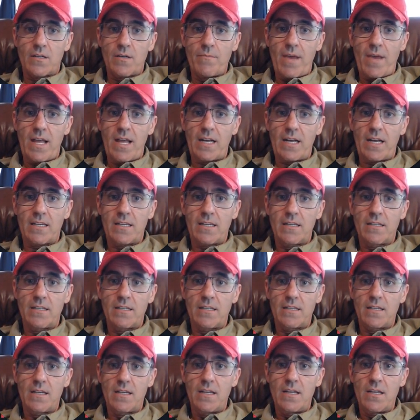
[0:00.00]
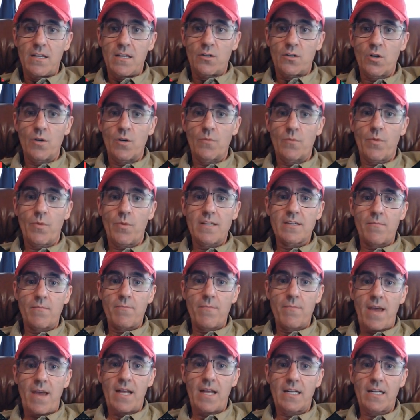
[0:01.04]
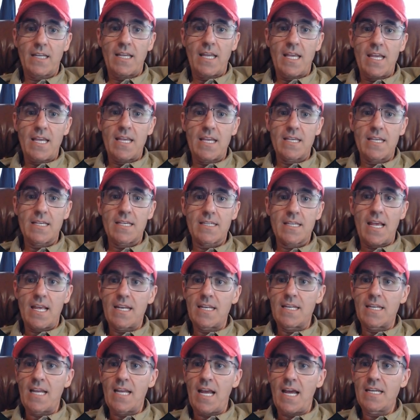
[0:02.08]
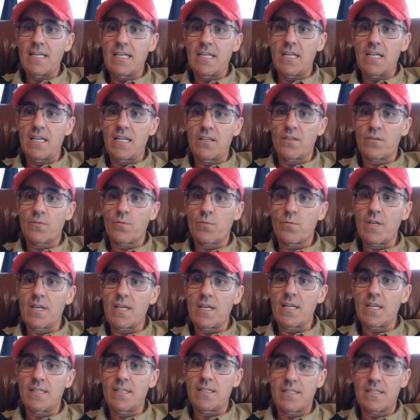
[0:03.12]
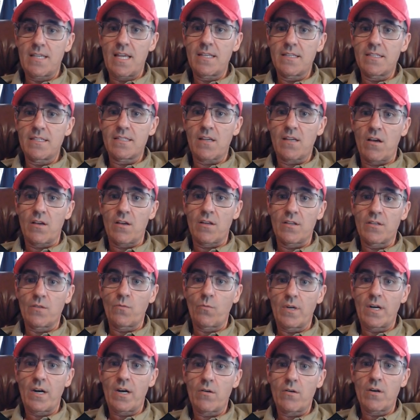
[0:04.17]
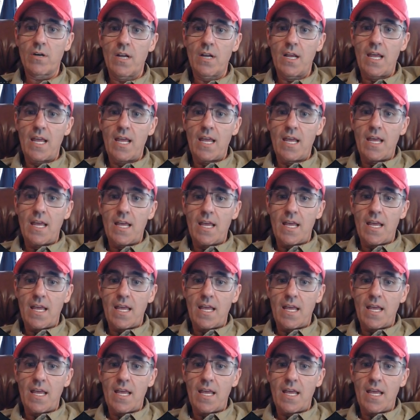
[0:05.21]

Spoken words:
Let's look at Matic. Current price of Matic is 93 cents on the 1 hour.